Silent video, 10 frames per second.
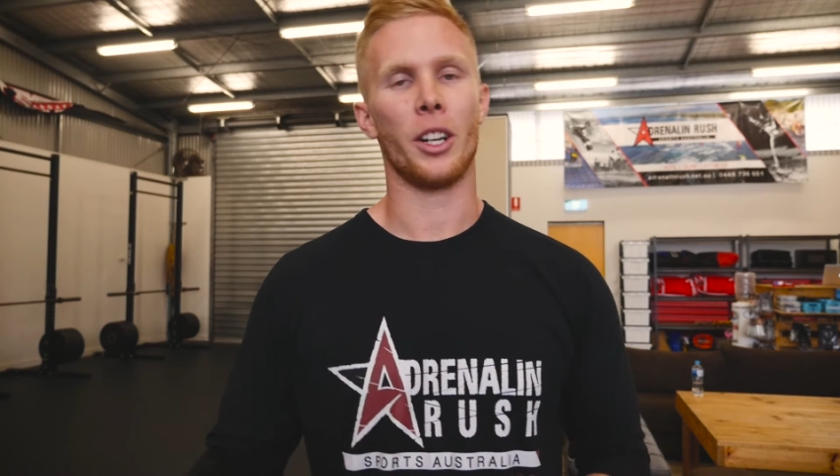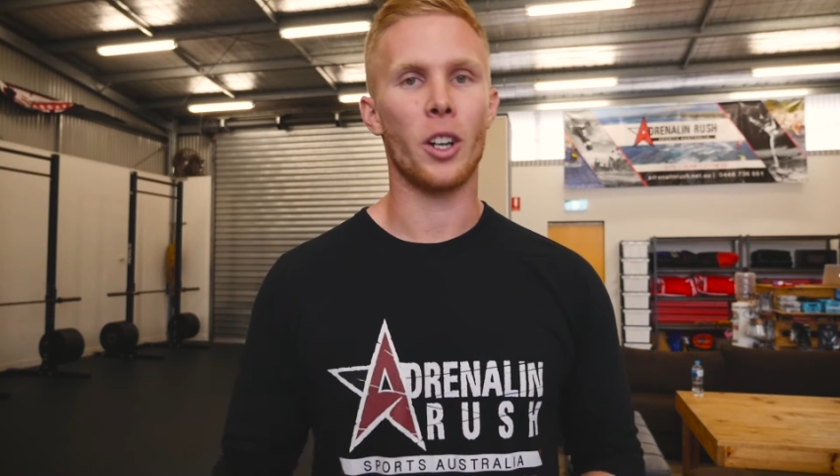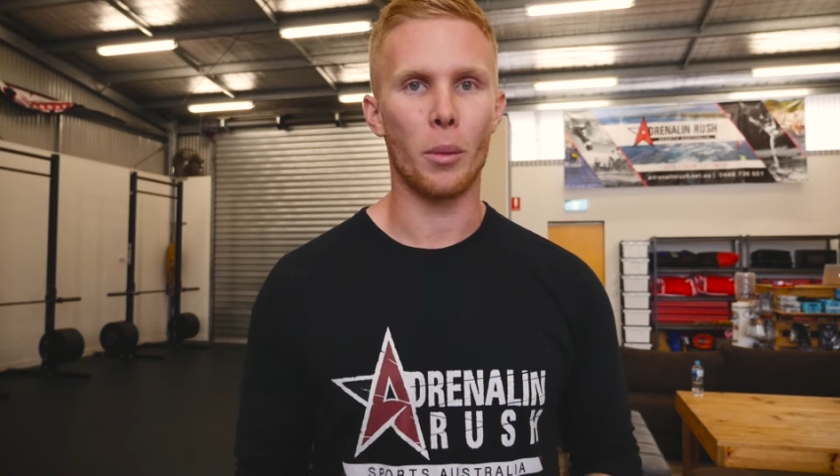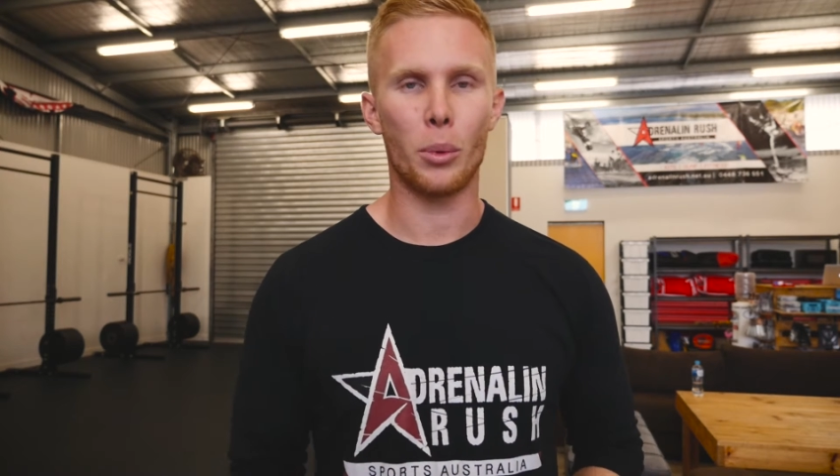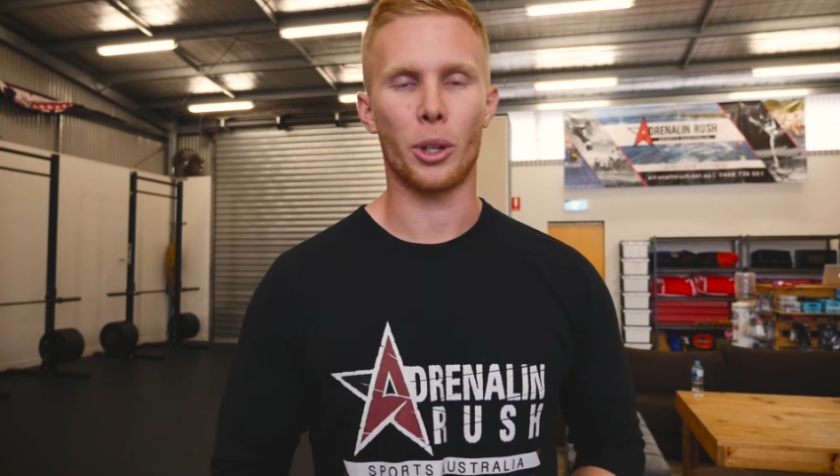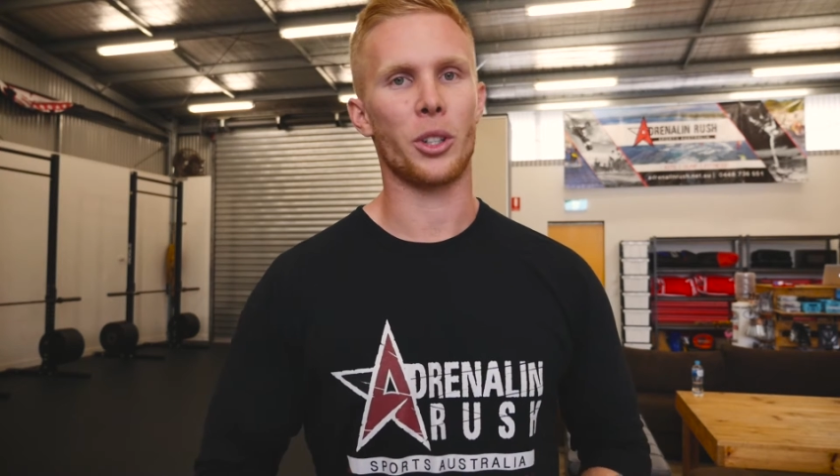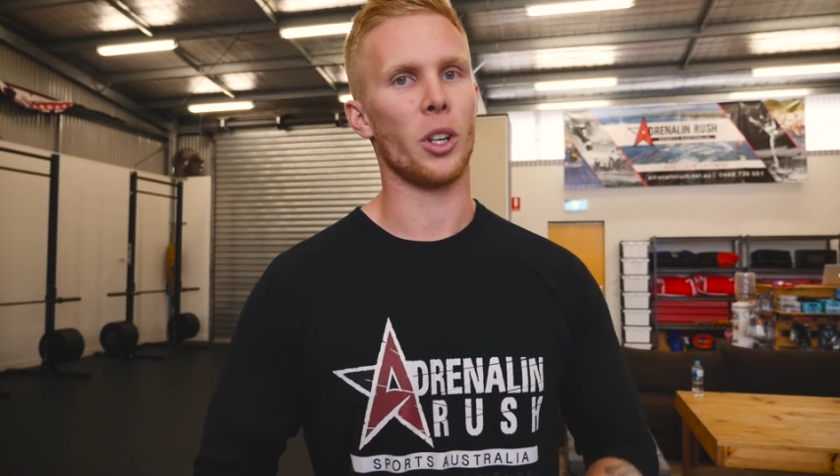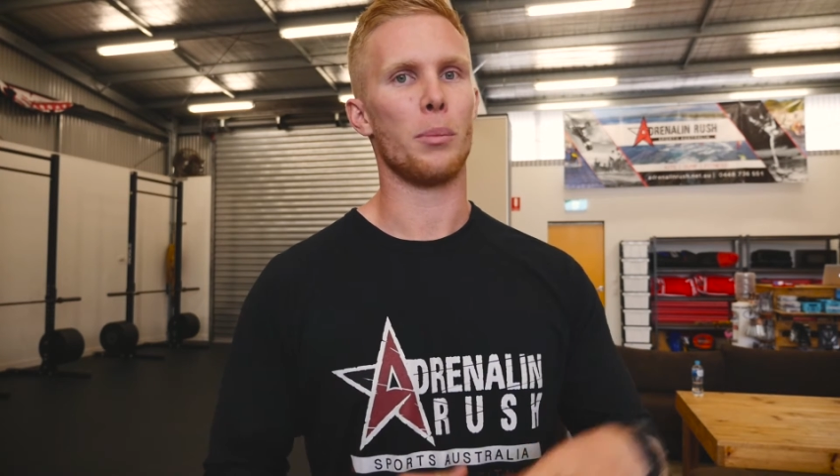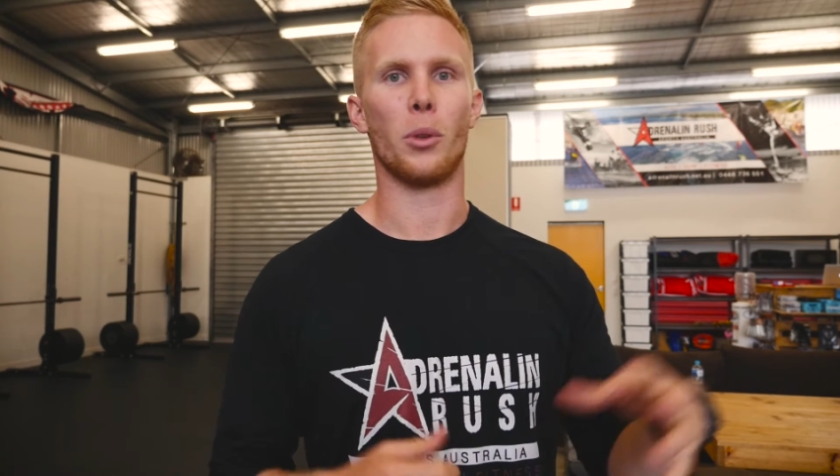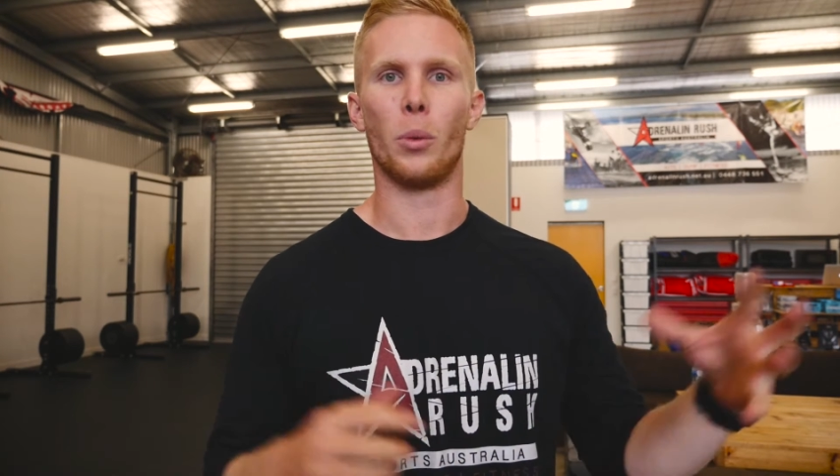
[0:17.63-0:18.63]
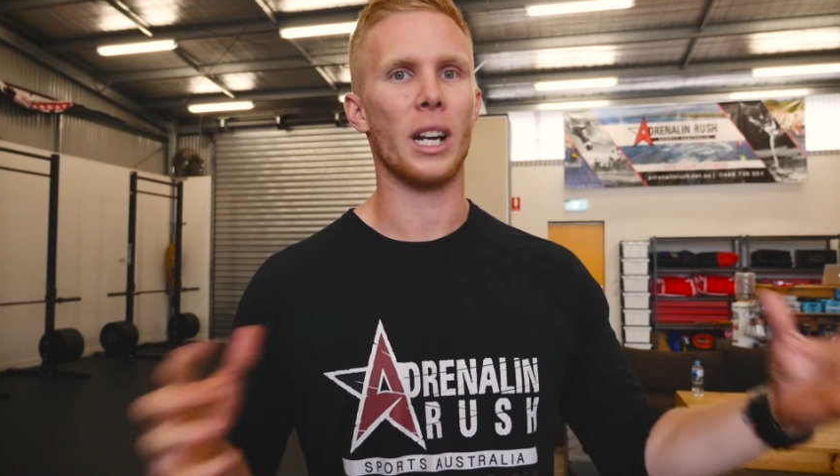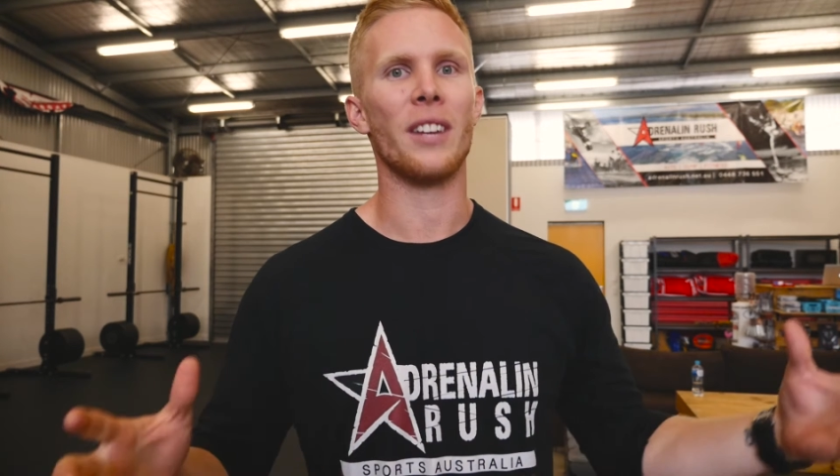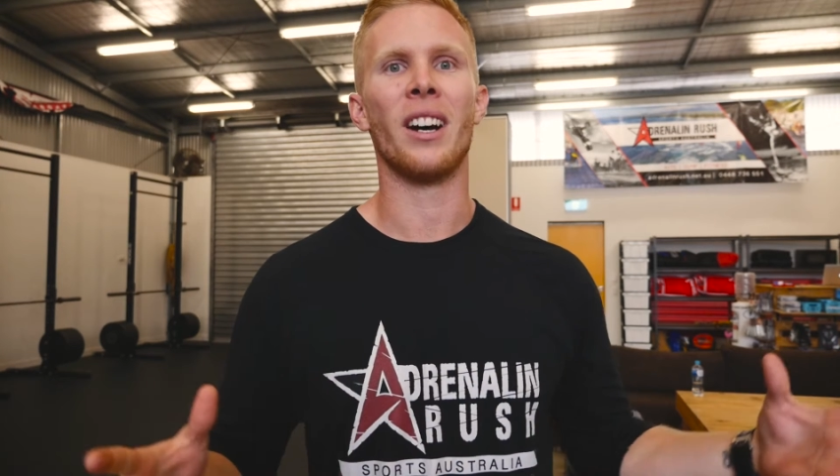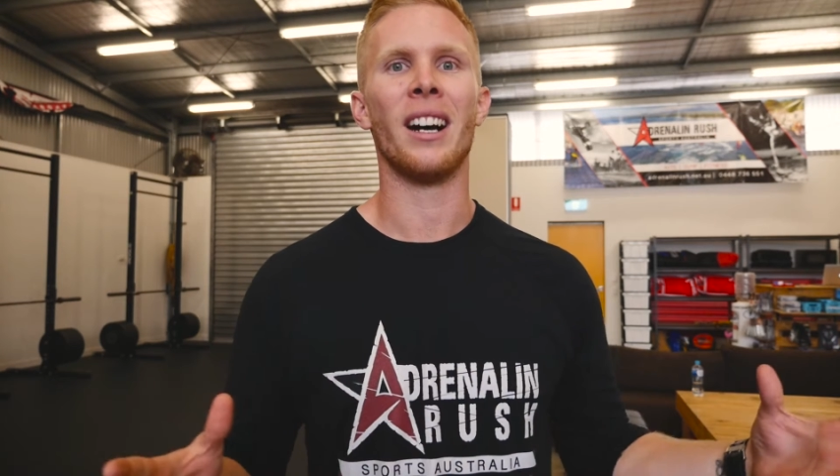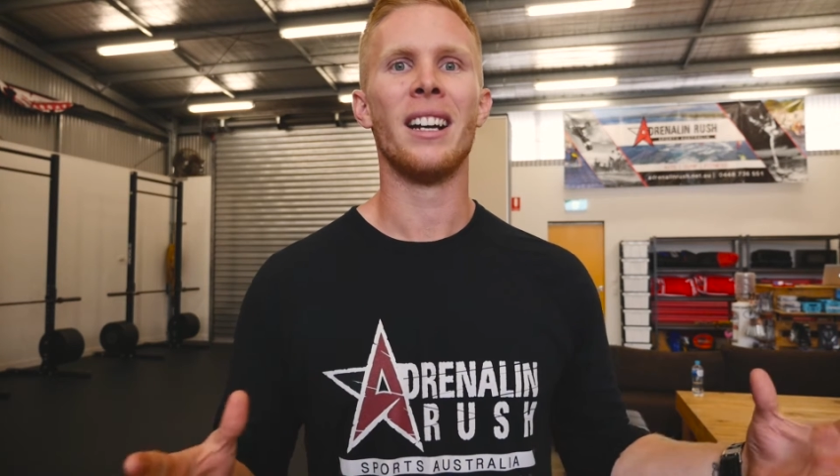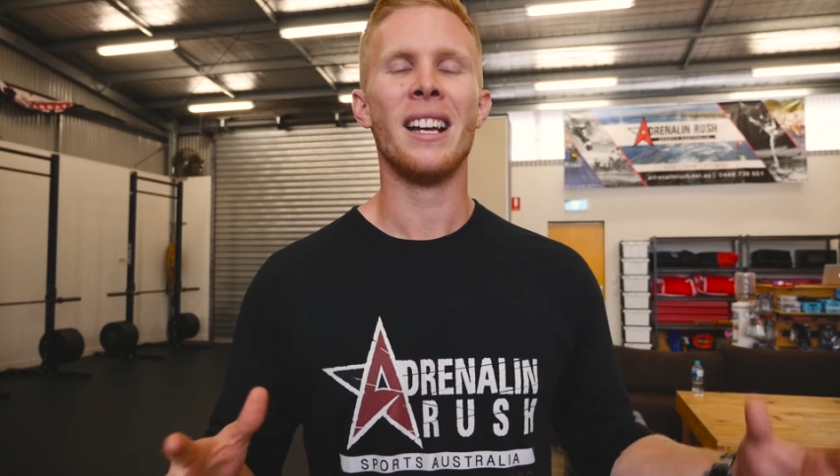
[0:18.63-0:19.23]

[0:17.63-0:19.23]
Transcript: own a kiteboarding shop, or whatever,